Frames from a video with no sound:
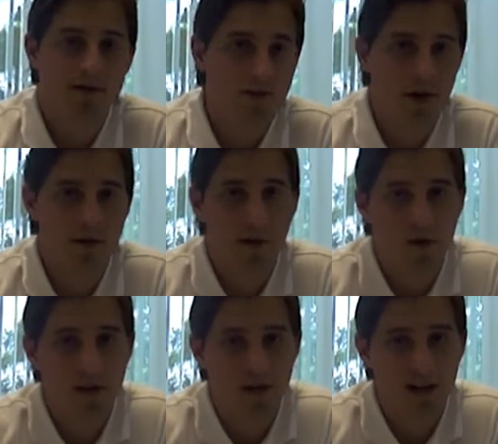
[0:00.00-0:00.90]
throughout the
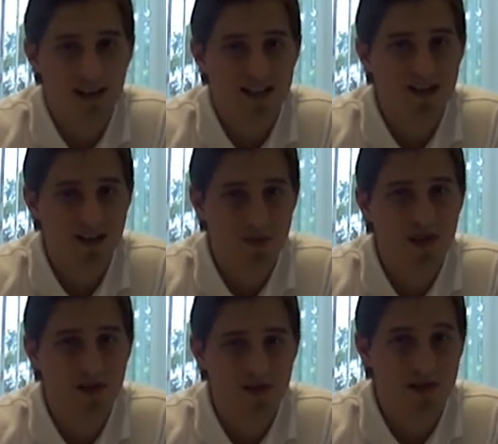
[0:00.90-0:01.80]
whole thing, it's going to
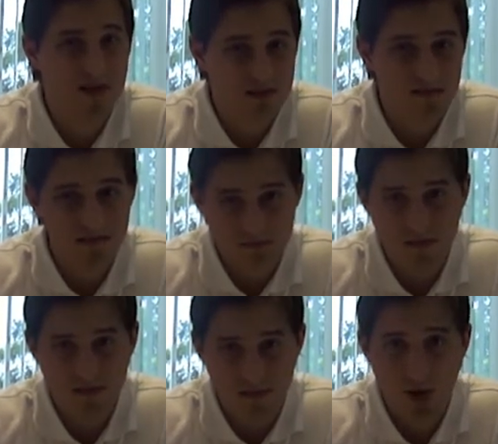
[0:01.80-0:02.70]
make you look
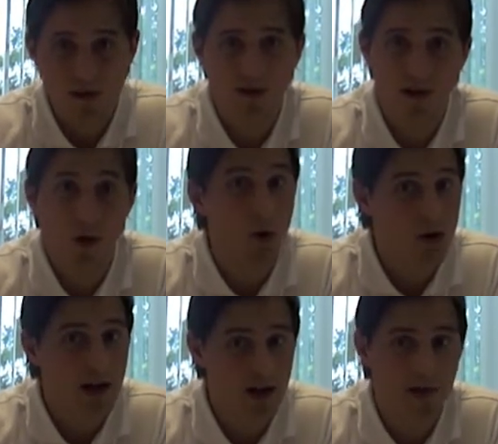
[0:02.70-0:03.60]
goofy or
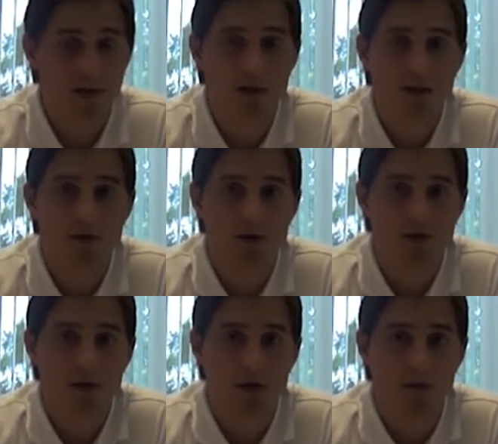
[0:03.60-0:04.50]
like a
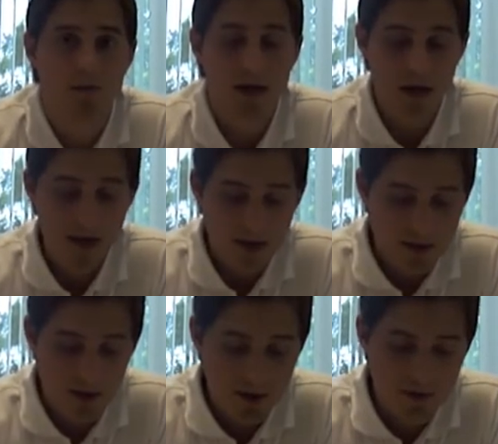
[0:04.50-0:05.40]
13-year-old girl.
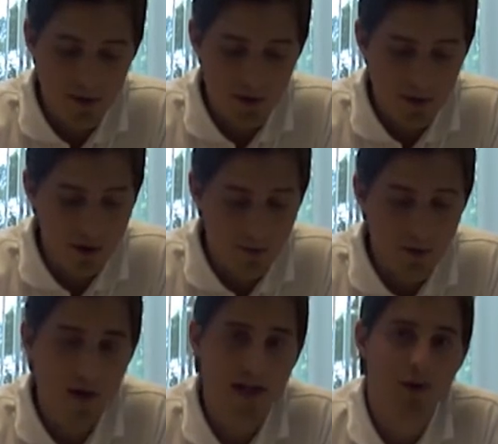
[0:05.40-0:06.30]
So those are the 3 or 4
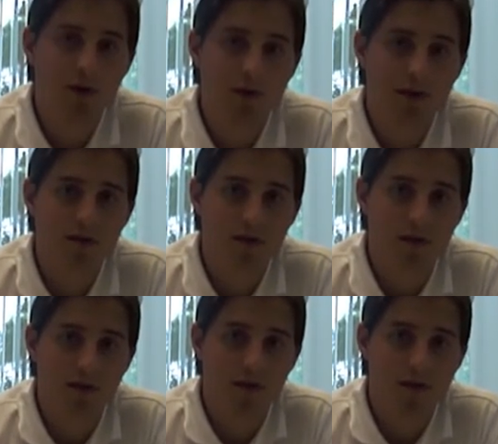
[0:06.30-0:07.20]
things you want to make sure
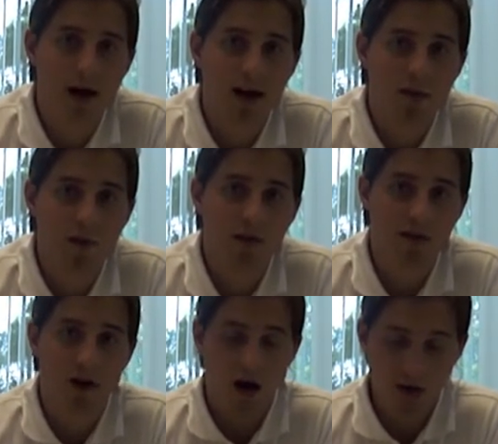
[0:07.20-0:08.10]
that you're tracking
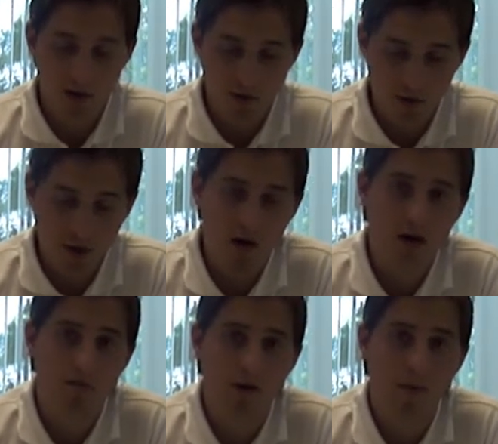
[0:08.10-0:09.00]
with in your
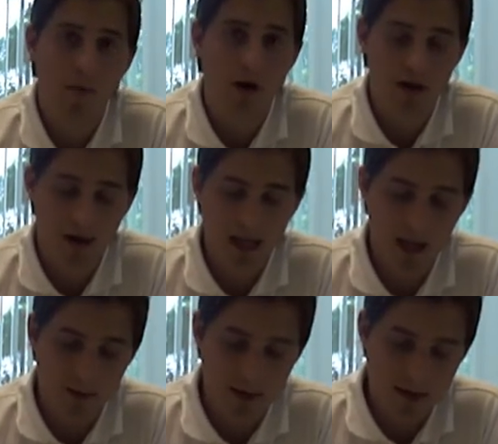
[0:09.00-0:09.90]
current mobile marketing
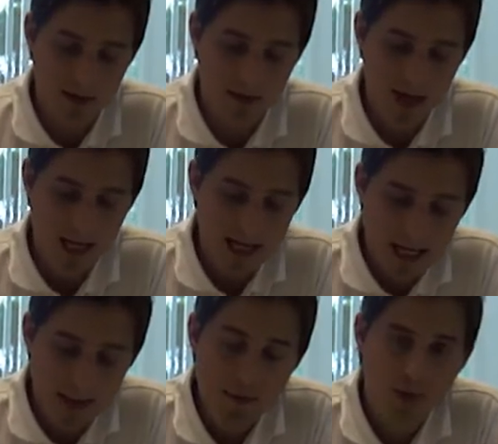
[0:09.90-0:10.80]
campaigns.
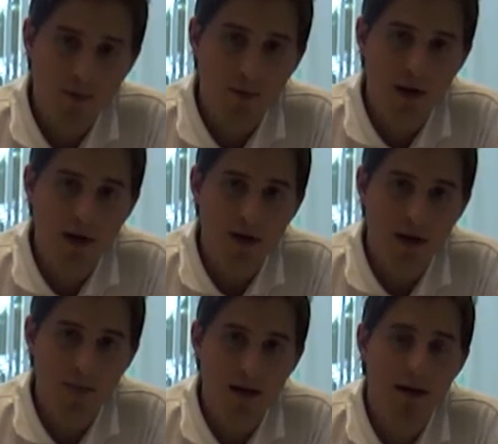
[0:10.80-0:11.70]
Keep your information
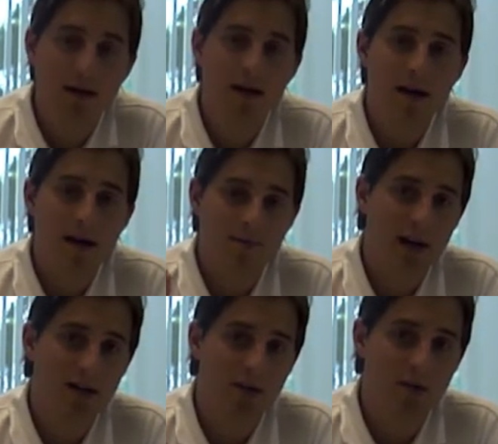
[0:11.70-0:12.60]
update.
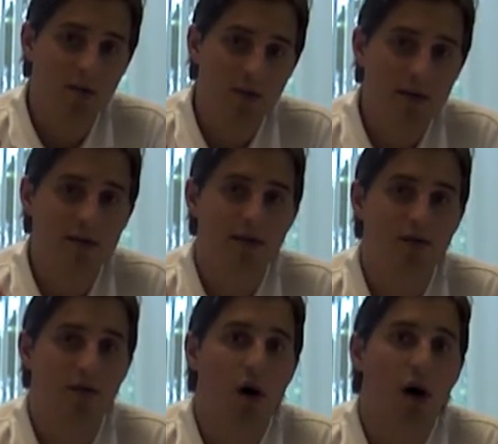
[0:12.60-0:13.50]
Make sure your messages
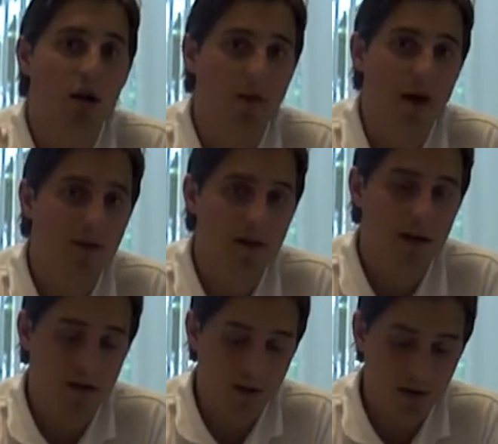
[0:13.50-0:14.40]
are all about the
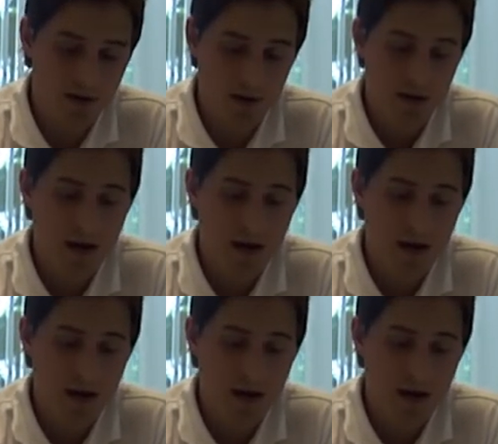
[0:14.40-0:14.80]
end user.